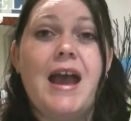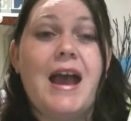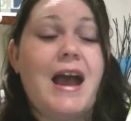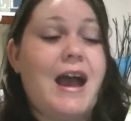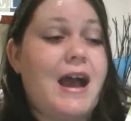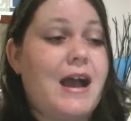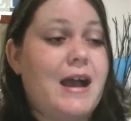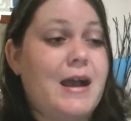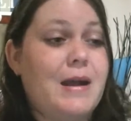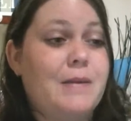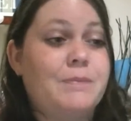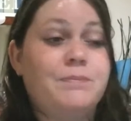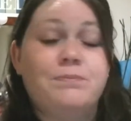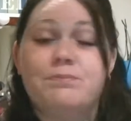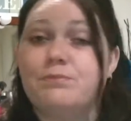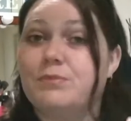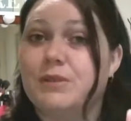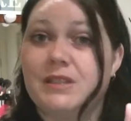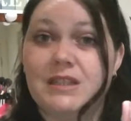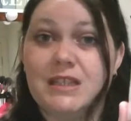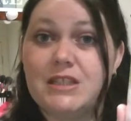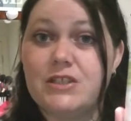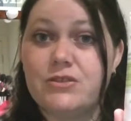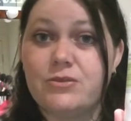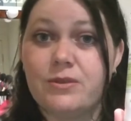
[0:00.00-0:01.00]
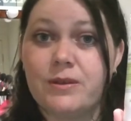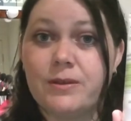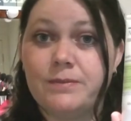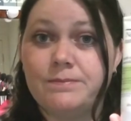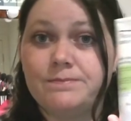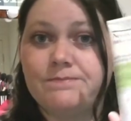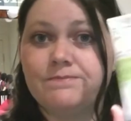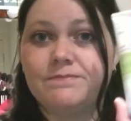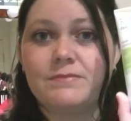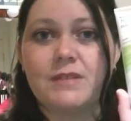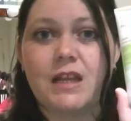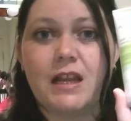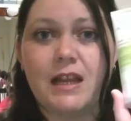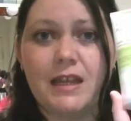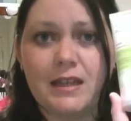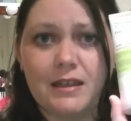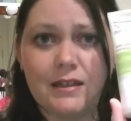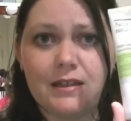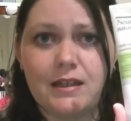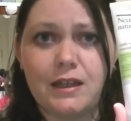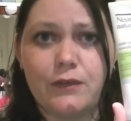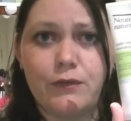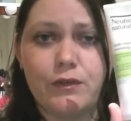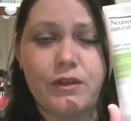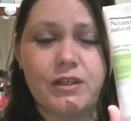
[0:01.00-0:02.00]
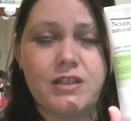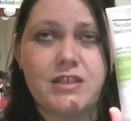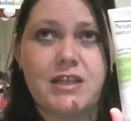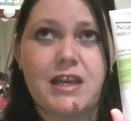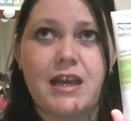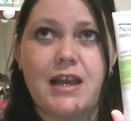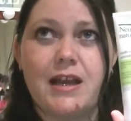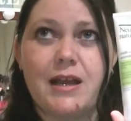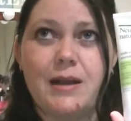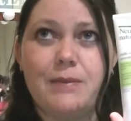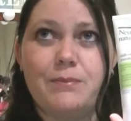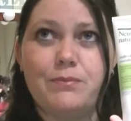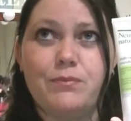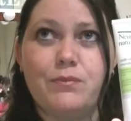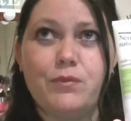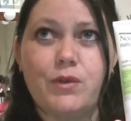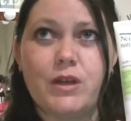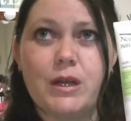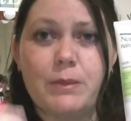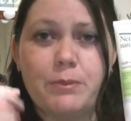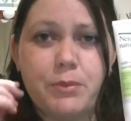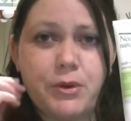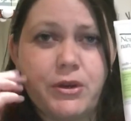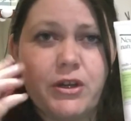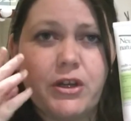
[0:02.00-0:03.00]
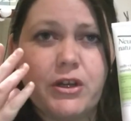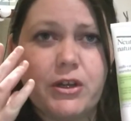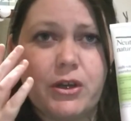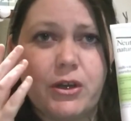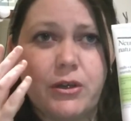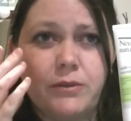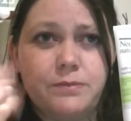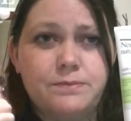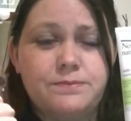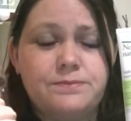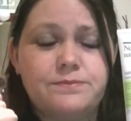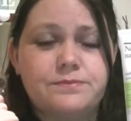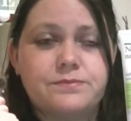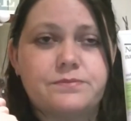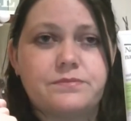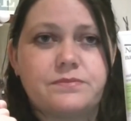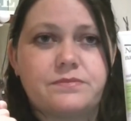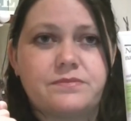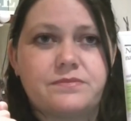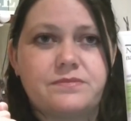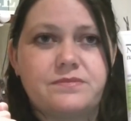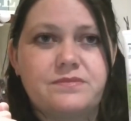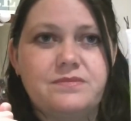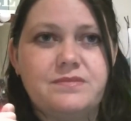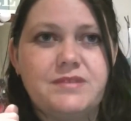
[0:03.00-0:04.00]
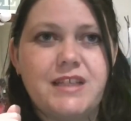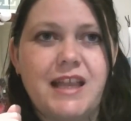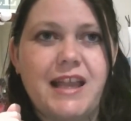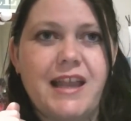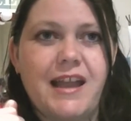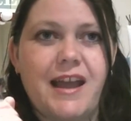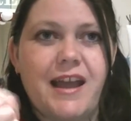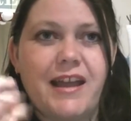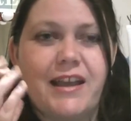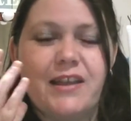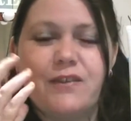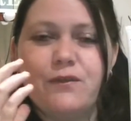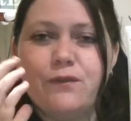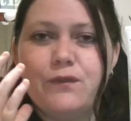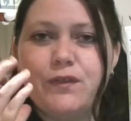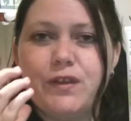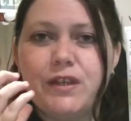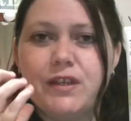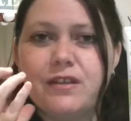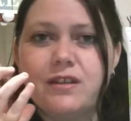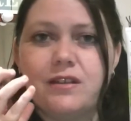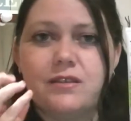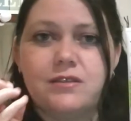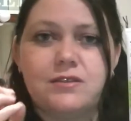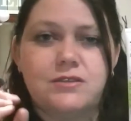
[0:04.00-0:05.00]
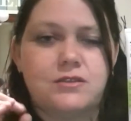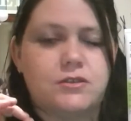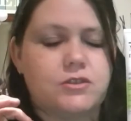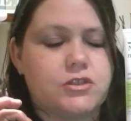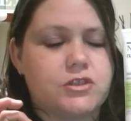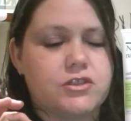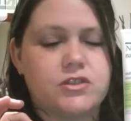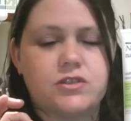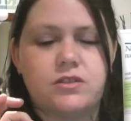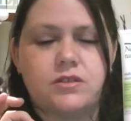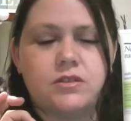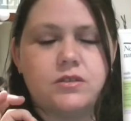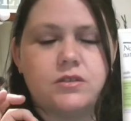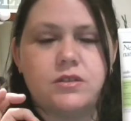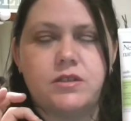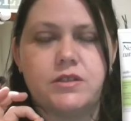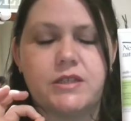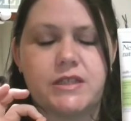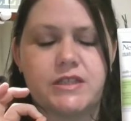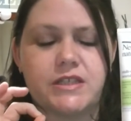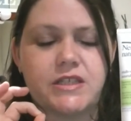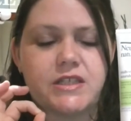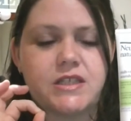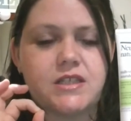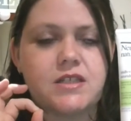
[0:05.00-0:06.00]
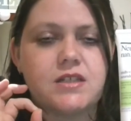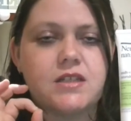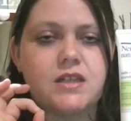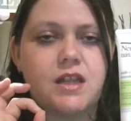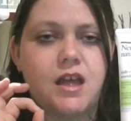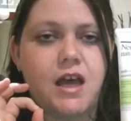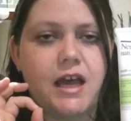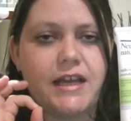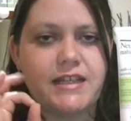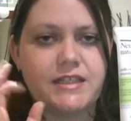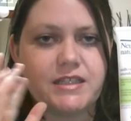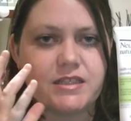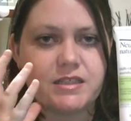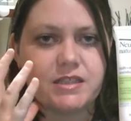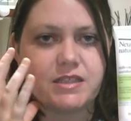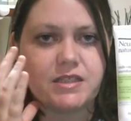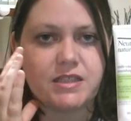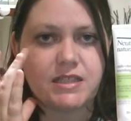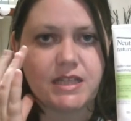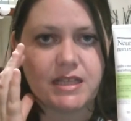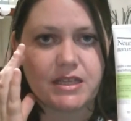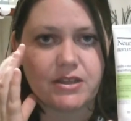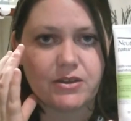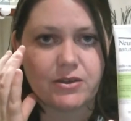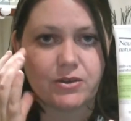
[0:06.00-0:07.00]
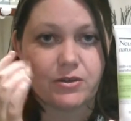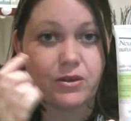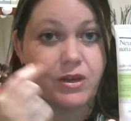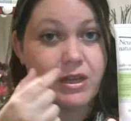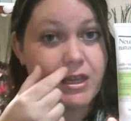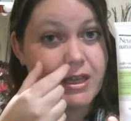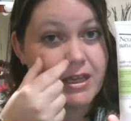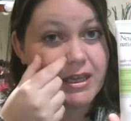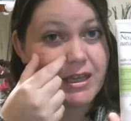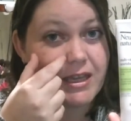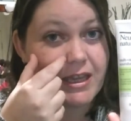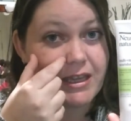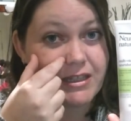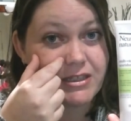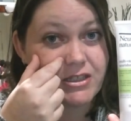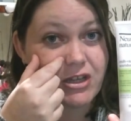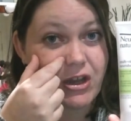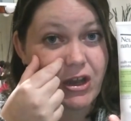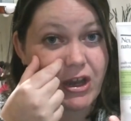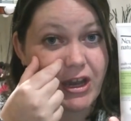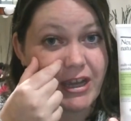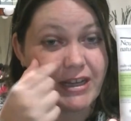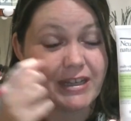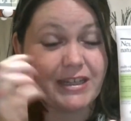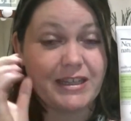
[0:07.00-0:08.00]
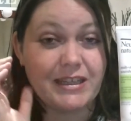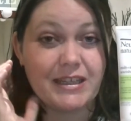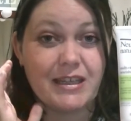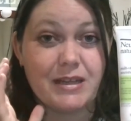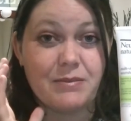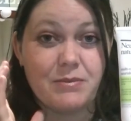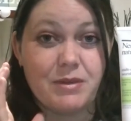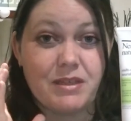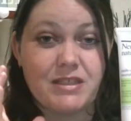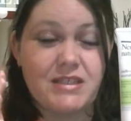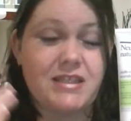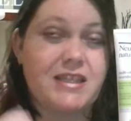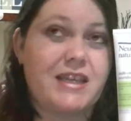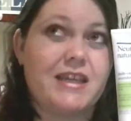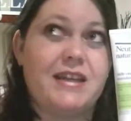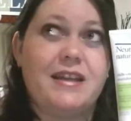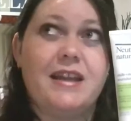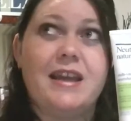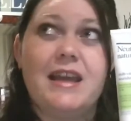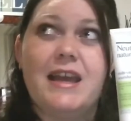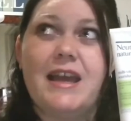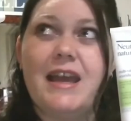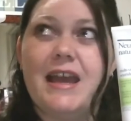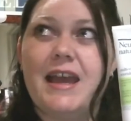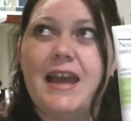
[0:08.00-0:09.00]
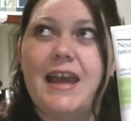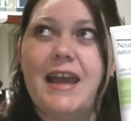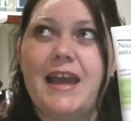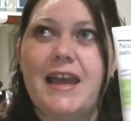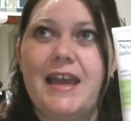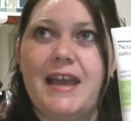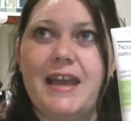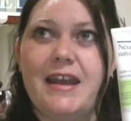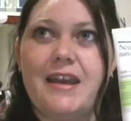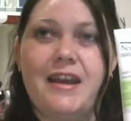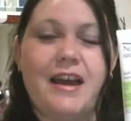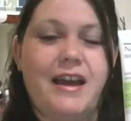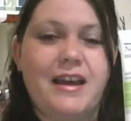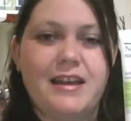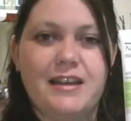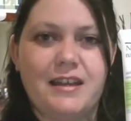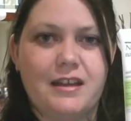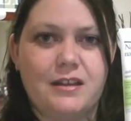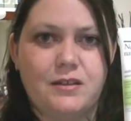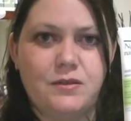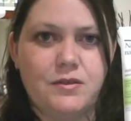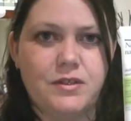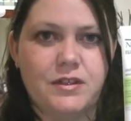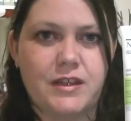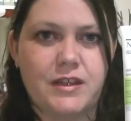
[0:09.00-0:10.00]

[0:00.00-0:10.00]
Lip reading: but this one, I love it. When I put it on, I can feel just the slightest tingle and tightening in my skin. And I loved